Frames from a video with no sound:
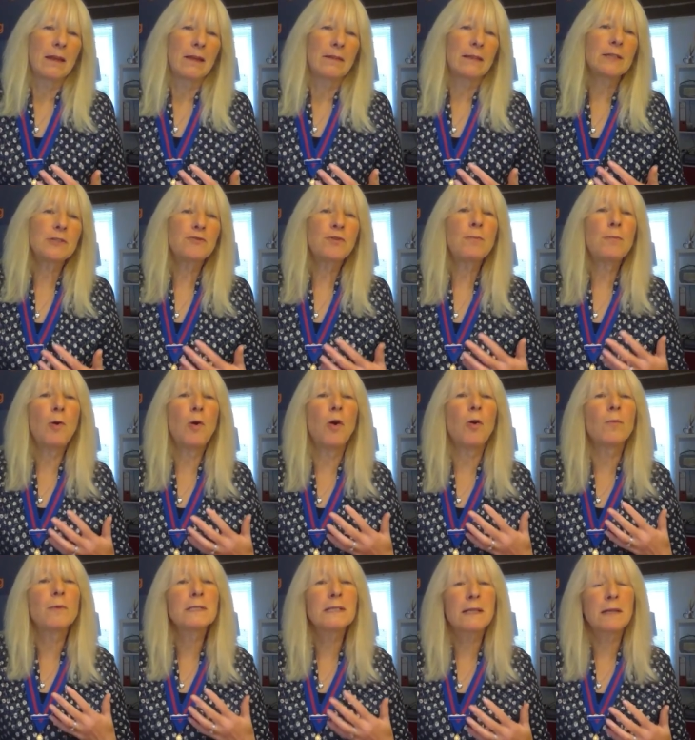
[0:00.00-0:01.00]
This
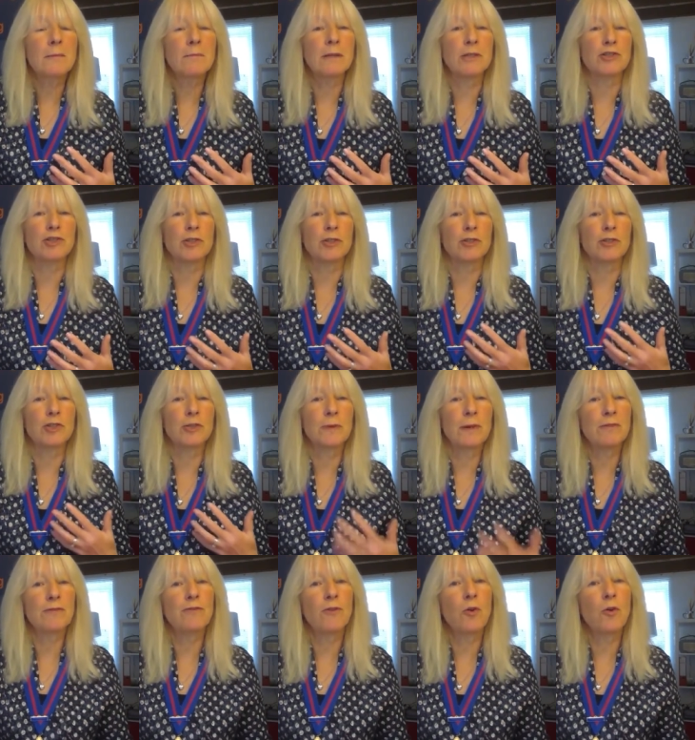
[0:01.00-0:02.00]
report was commissioned to
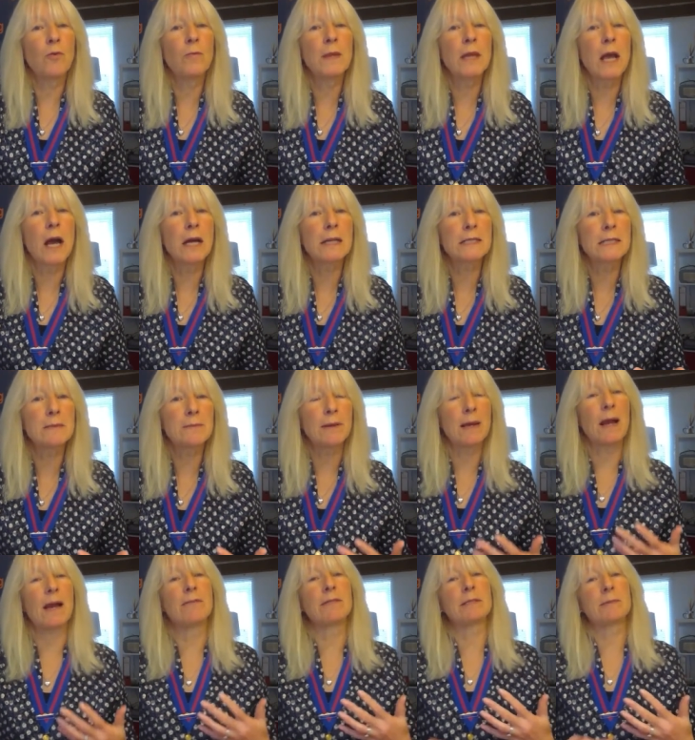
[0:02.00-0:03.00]
inform the
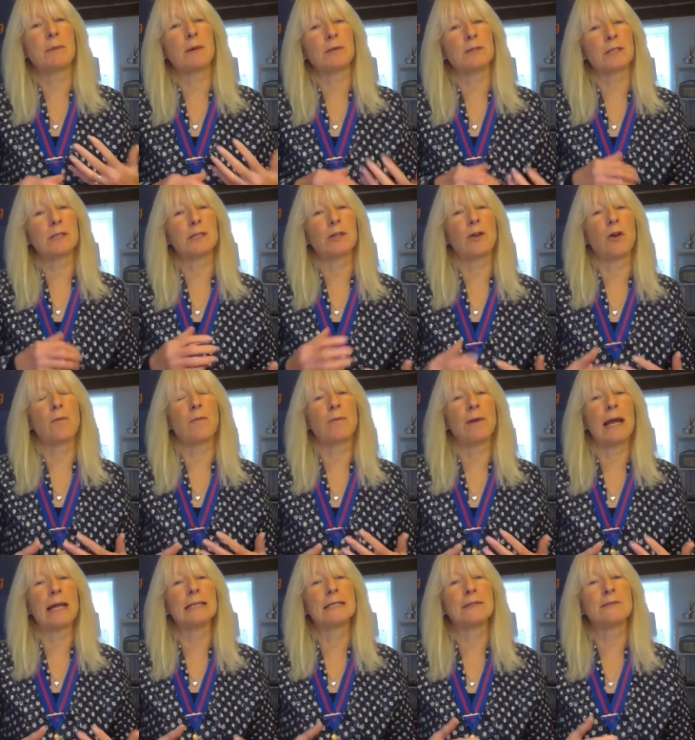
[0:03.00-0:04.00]
RTPI response to the
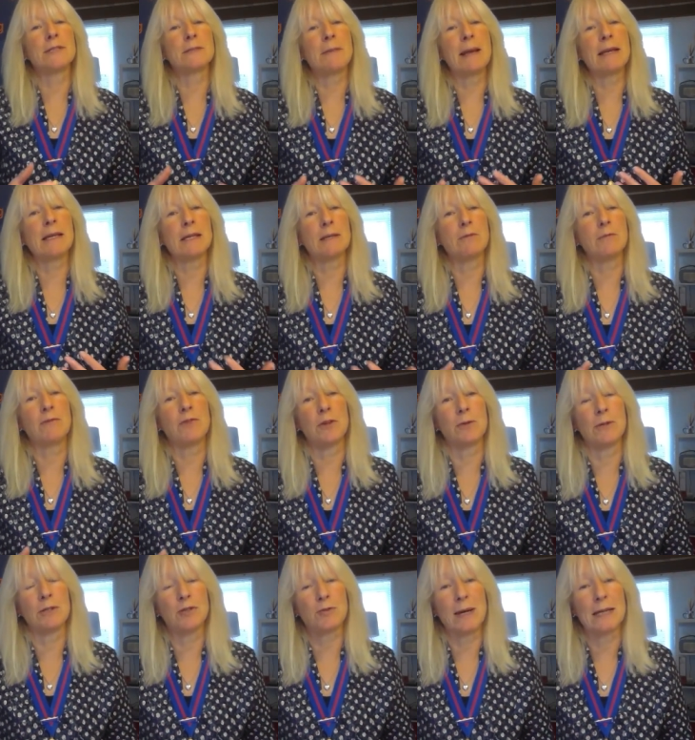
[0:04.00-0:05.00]
Comprehensive Spending Review
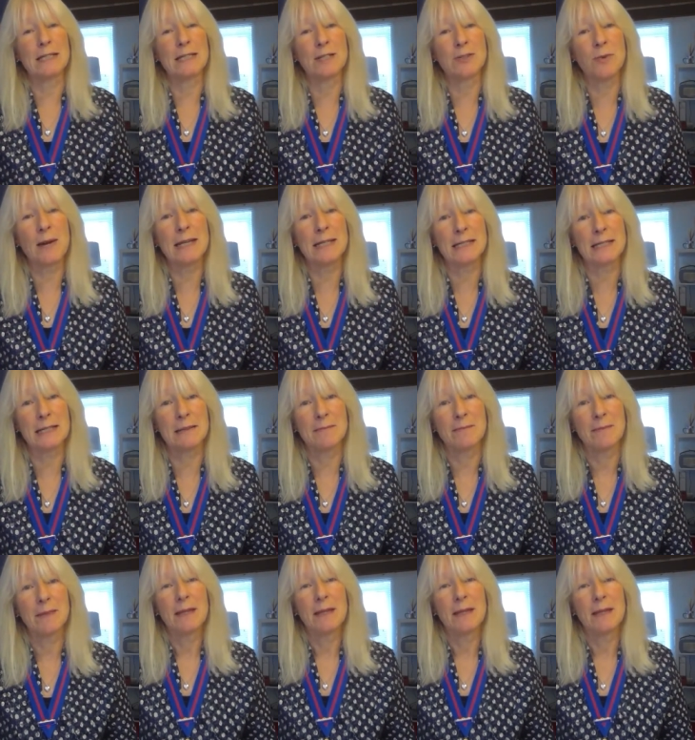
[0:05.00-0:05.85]
in 2020.